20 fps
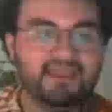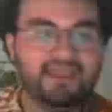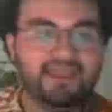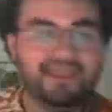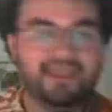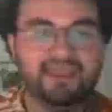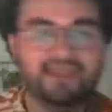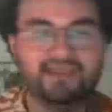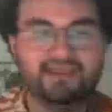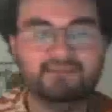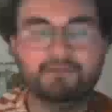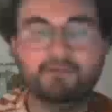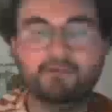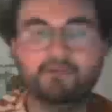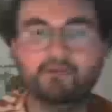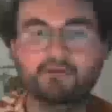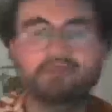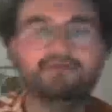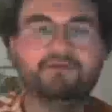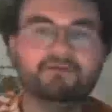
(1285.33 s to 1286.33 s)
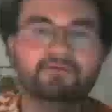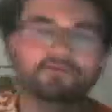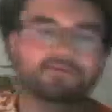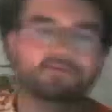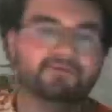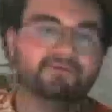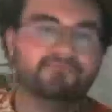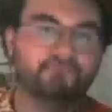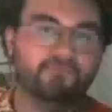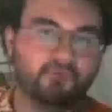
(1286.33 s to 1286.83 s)
And about one of every
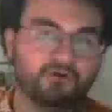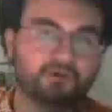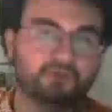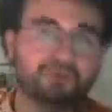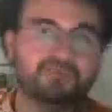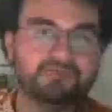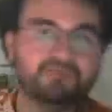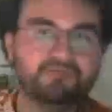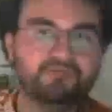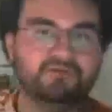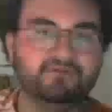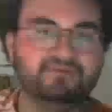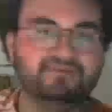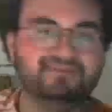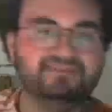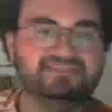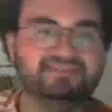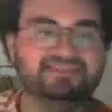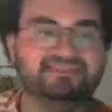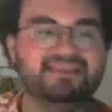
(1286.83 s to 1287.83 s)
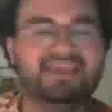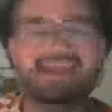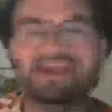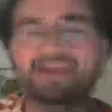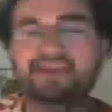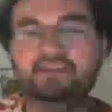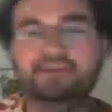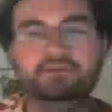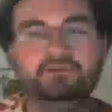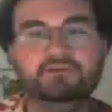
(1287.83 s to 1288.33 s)
four people said they
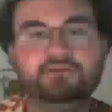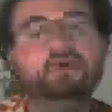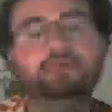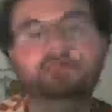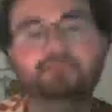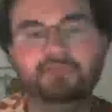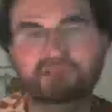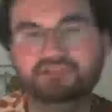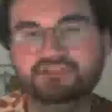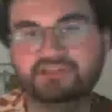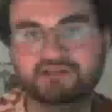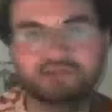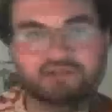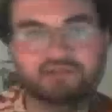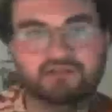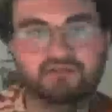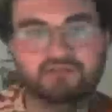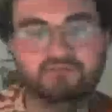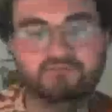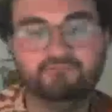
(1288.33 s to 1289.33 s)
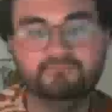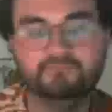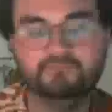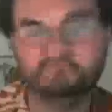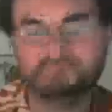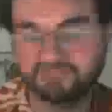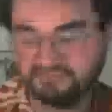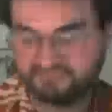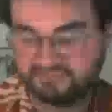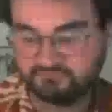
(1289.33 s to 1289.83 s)
had no religion at all, which
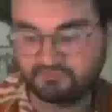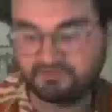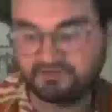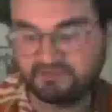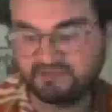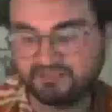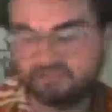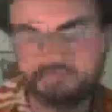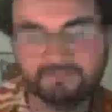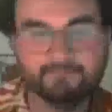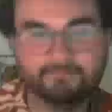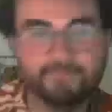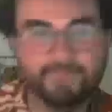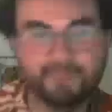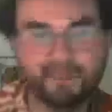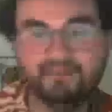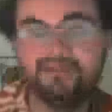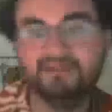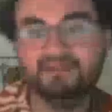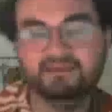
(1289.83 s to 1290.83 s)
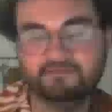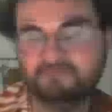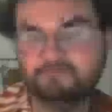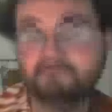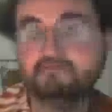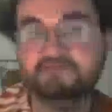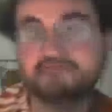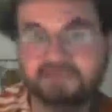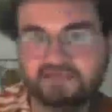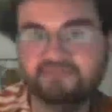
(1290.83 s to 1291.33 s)
is pretty, again,
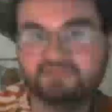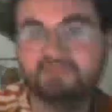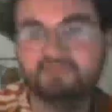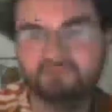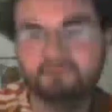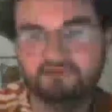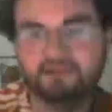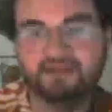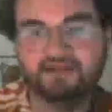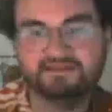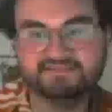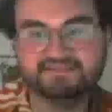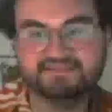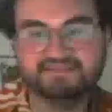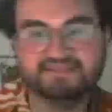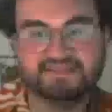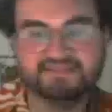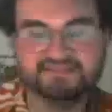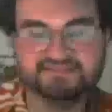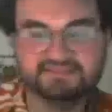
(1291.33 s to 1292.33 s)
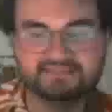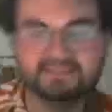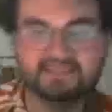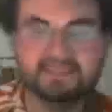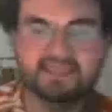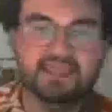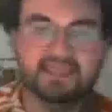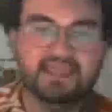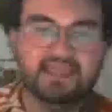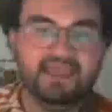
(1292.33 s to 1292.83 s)
unique for the United States.
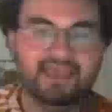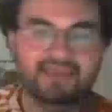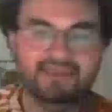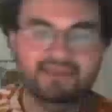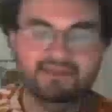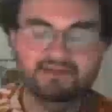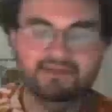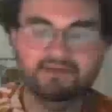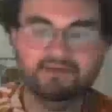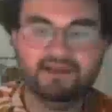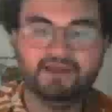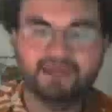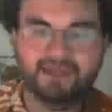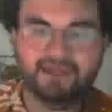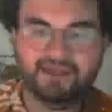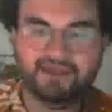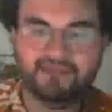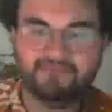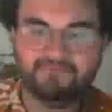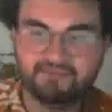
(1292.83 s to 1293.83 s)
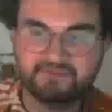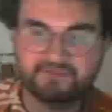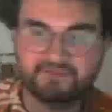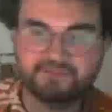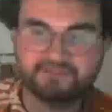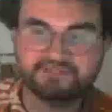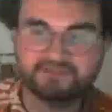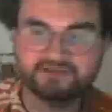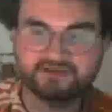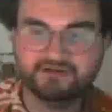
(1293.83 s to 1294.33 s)
And here I have a
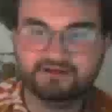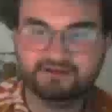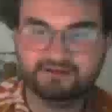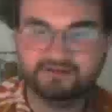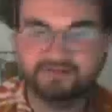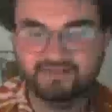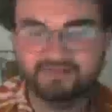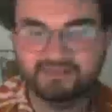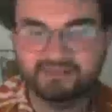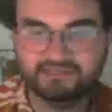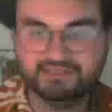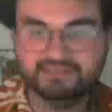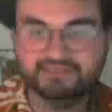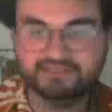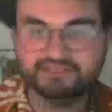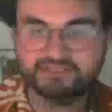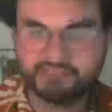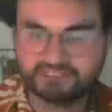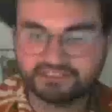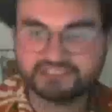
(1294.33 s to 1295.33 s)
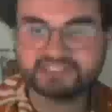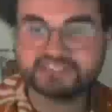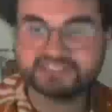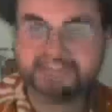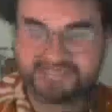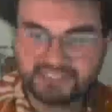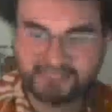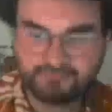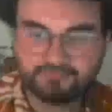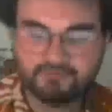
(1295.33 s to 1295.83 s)
picture of a church
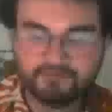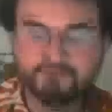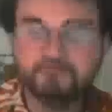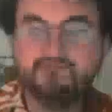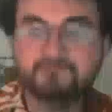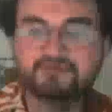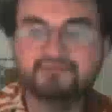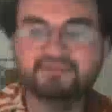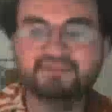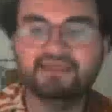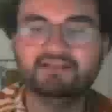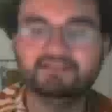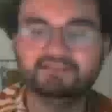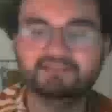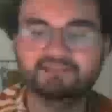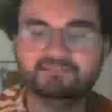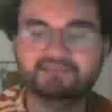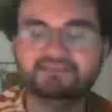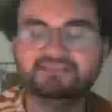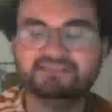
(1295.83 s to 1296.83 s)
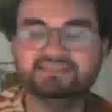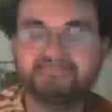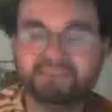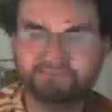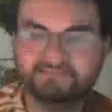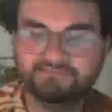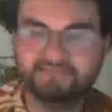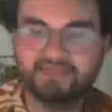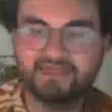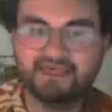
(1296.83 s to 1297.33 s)
steeple with the LGBT
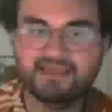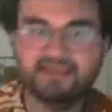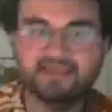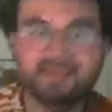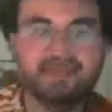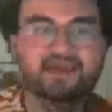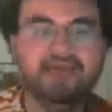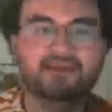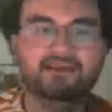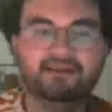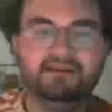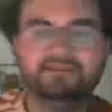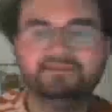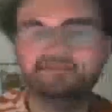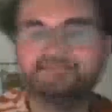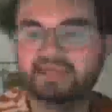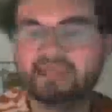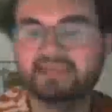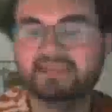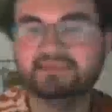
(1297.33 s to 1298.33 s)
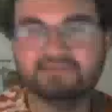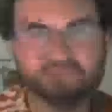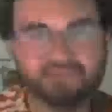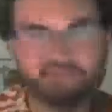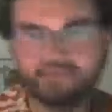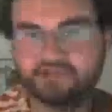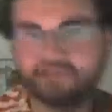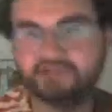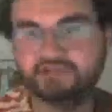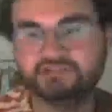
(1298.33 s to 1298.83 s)
flag. Not to say that the
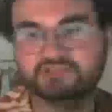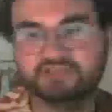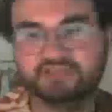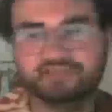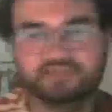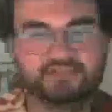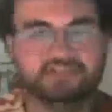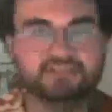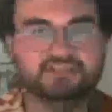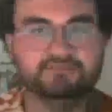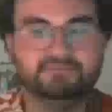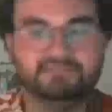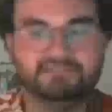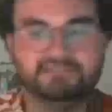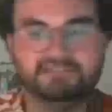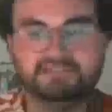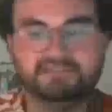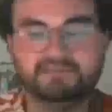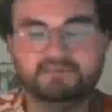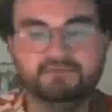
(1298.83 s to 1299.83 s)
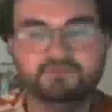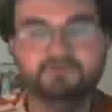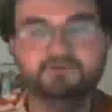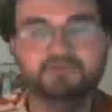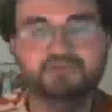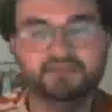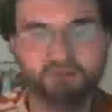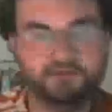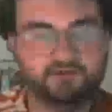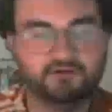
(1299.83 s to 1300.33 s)
church and LGBT community
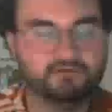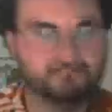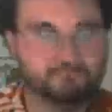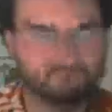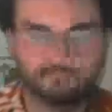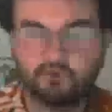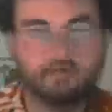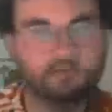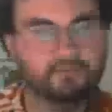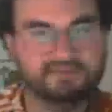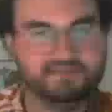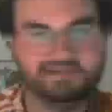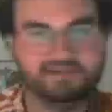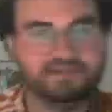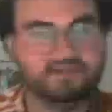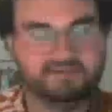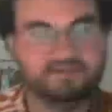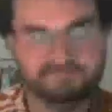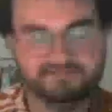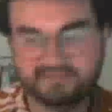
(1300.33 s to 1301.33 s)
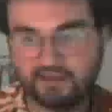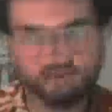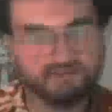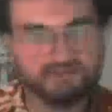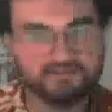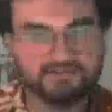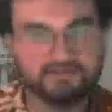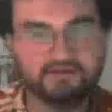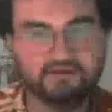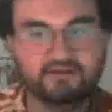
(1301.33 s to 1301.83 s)
are always at odds, they aren't at
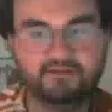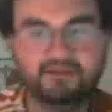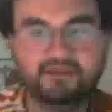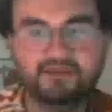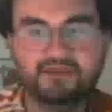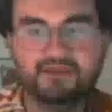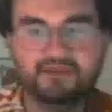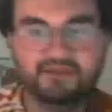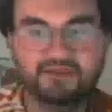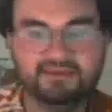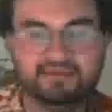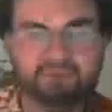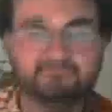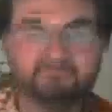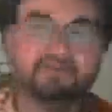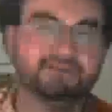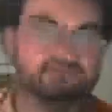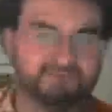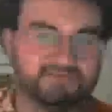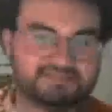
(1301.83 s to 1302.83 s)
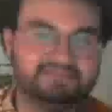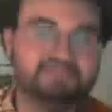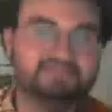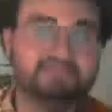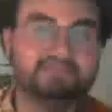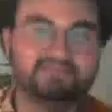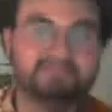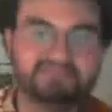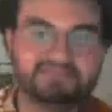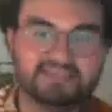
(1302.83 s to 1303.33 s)
all. And in fact, we see that in
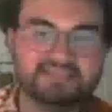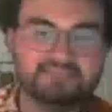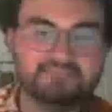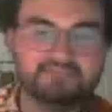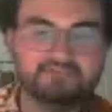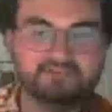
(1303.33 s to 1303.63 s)
this image.